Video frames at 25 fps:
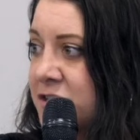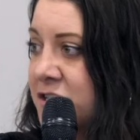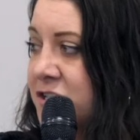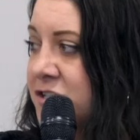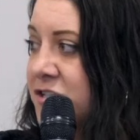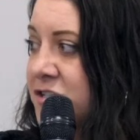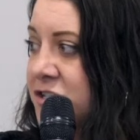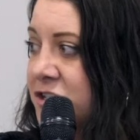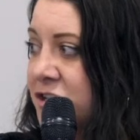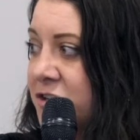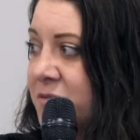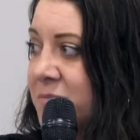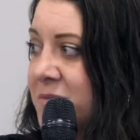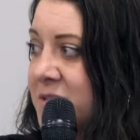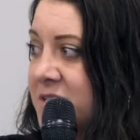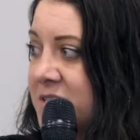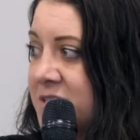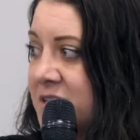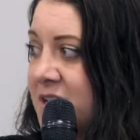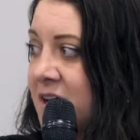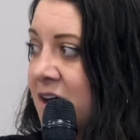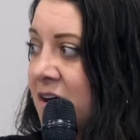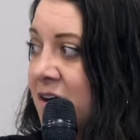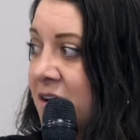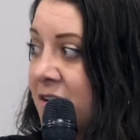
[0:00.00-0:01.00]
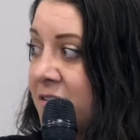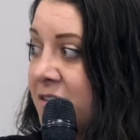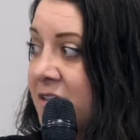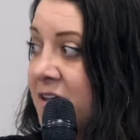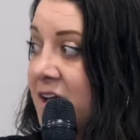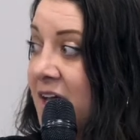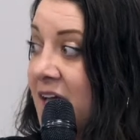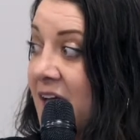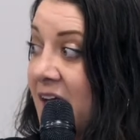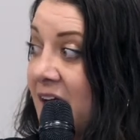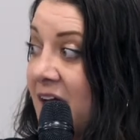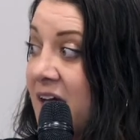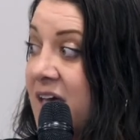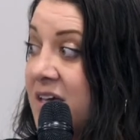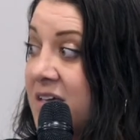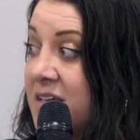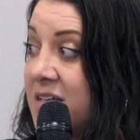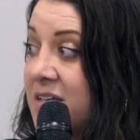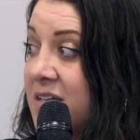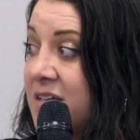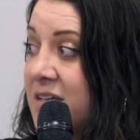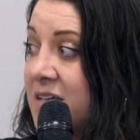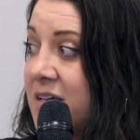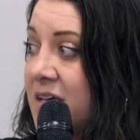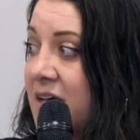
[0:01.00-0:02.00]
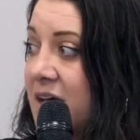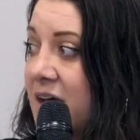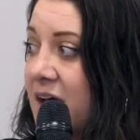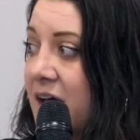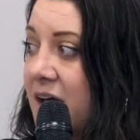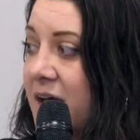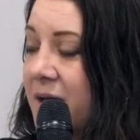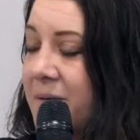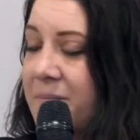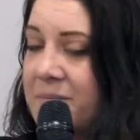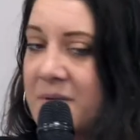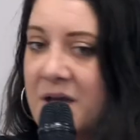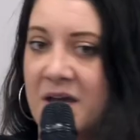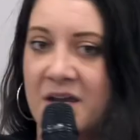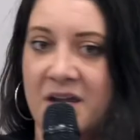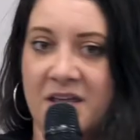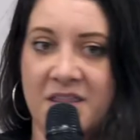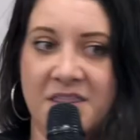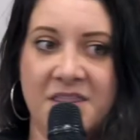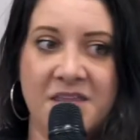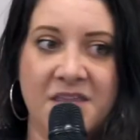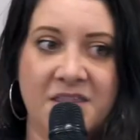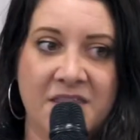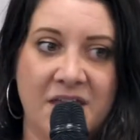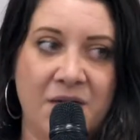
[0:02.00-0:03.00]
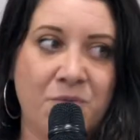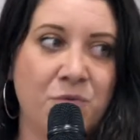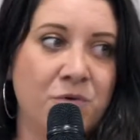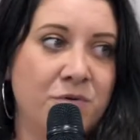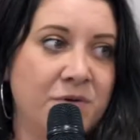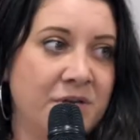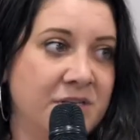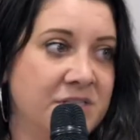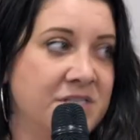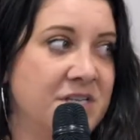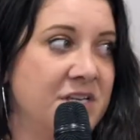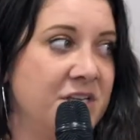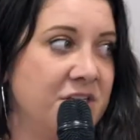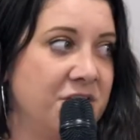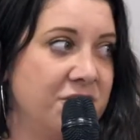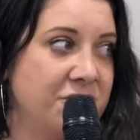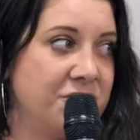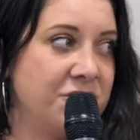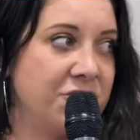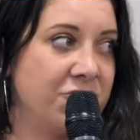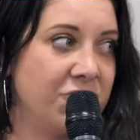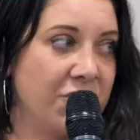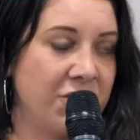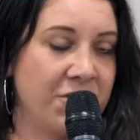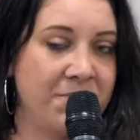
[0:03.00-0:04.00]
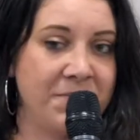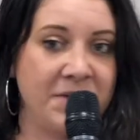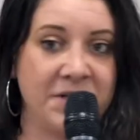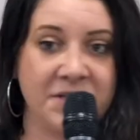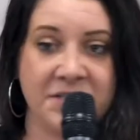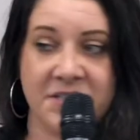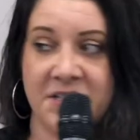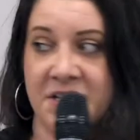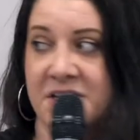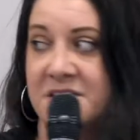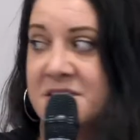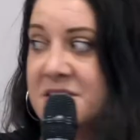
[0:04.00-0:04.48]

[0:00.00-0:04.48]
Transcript: consumers are that care. And I think that will continue to grow, because